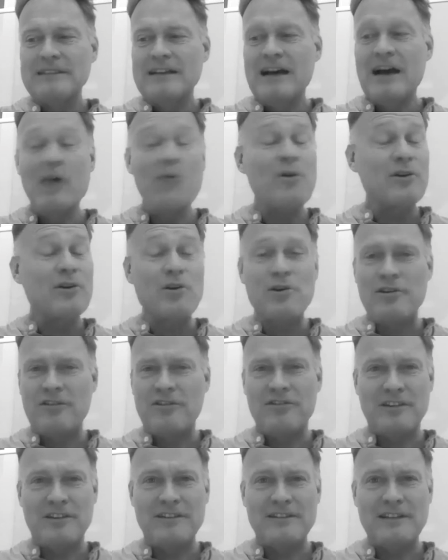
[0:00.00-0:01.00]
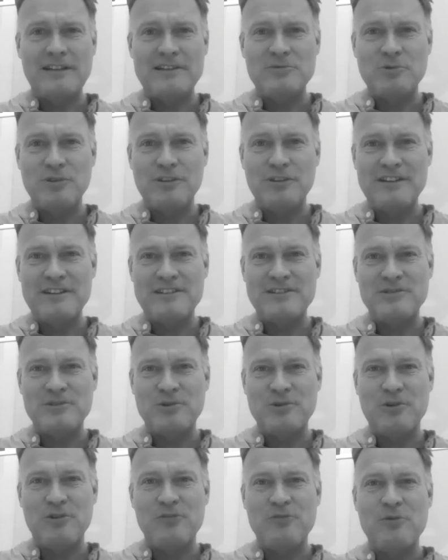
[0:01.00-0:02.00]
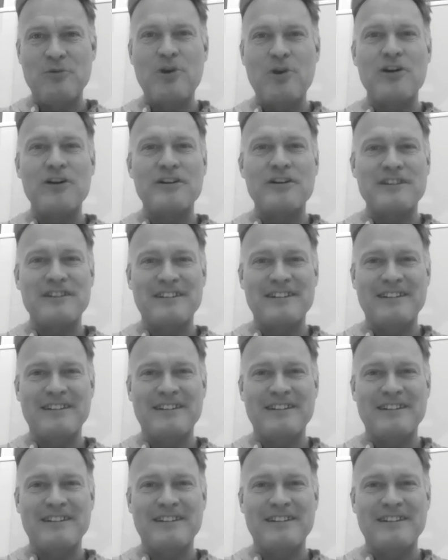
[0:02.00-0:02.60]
on earth does all this sort of work?